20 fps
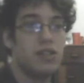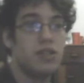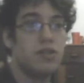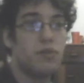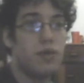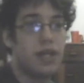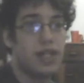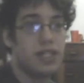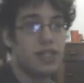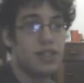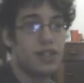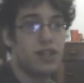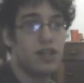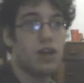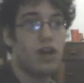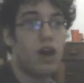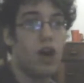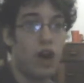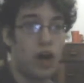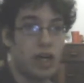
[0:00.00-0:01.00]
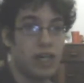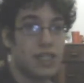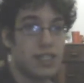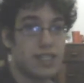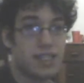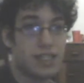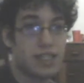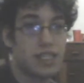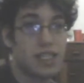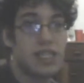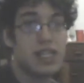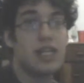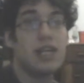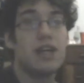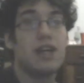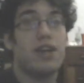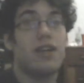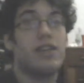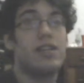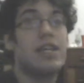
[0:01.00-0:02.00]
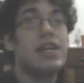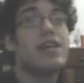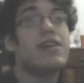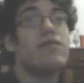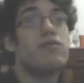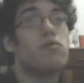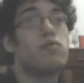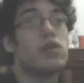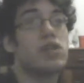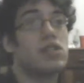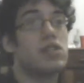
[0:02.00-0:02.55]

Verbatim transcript: do it honestly, they have